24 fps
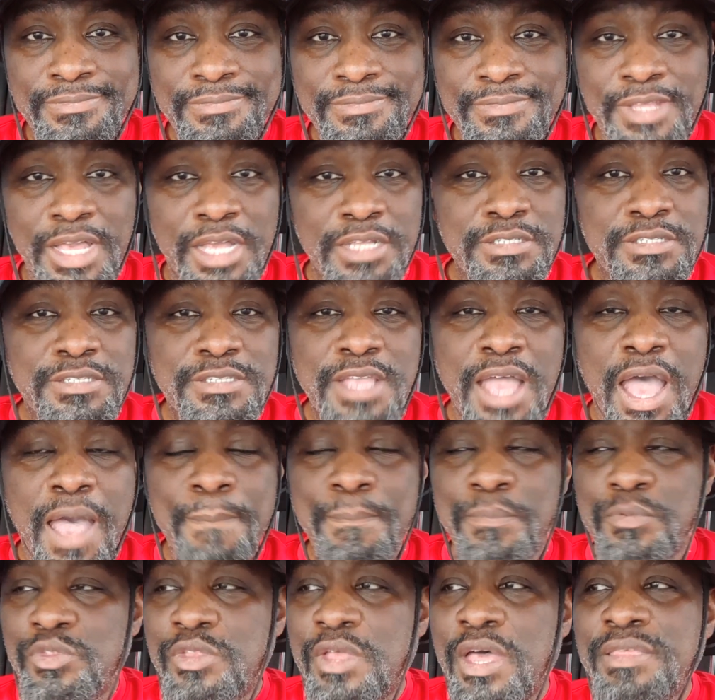Nothing stop
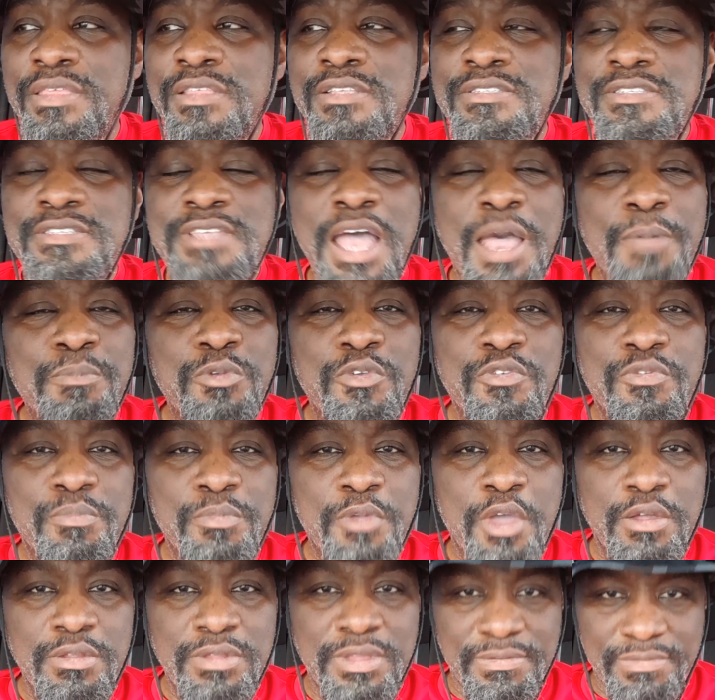you from
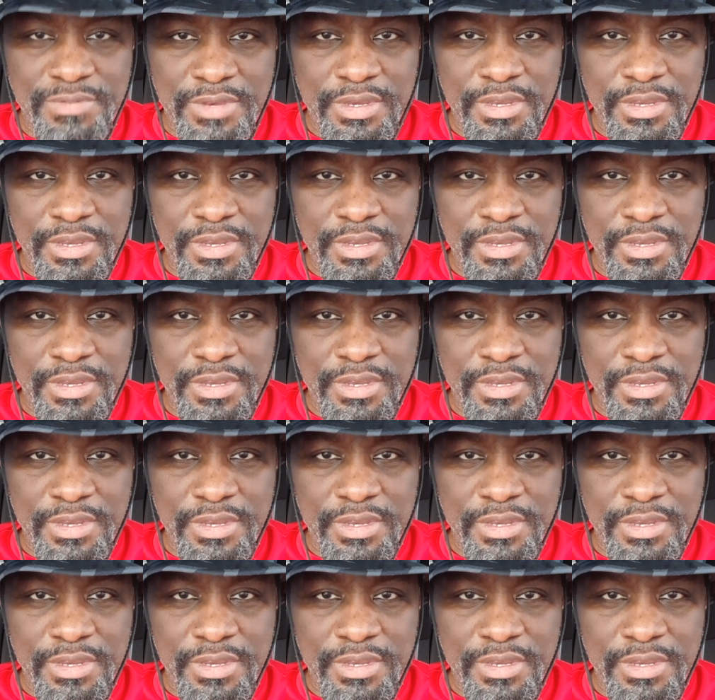go living